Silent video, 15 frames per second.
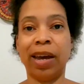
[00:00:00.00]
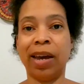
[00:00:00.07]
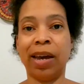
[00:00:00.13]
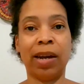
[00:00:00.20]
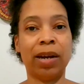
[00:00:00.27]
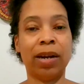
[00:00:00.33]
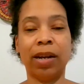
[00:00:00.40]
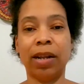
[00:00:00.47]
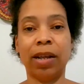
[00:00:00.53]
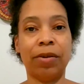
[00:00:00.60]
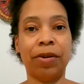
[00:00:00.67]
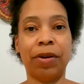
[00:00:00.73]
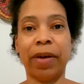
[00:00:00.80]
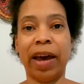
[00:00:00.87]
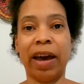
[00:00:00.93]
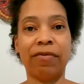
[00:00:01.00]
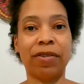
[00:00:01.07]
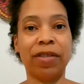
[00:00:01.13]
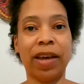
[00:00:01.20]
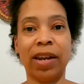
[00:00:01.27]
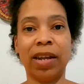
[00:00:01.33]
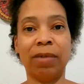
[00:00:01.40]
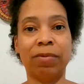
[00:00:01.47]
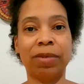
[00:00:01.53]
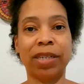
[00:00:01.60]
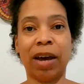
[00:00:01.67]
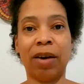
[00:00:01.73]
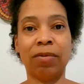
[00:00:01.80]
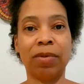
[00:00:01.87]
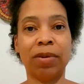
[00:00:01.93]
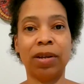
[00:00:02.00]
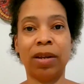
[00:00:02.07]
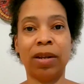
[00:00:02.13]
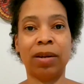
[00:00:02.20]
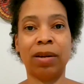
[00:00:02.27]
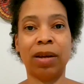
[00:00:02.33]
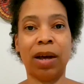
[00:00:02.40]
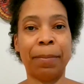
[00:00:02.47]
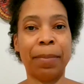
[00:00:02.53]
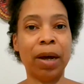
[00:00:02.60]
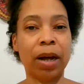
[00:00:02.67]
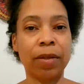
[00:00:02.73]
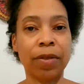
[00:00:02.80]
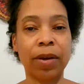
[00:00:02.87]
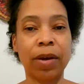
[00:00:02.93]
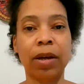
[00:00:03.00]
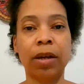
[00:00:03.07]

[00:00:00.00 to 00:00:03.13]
and after that, it was out in a month.